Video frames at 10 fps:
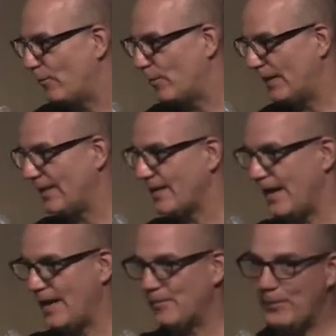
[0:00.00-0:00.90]
everybody.
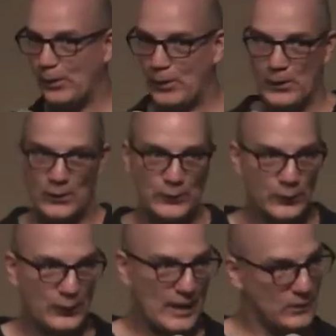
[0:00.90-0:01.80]
I'm Paul
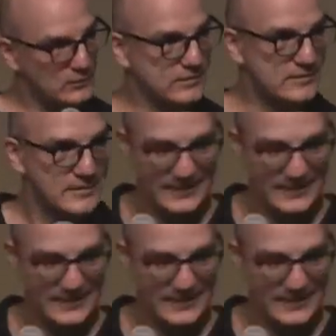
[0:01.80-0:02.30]
Crouse.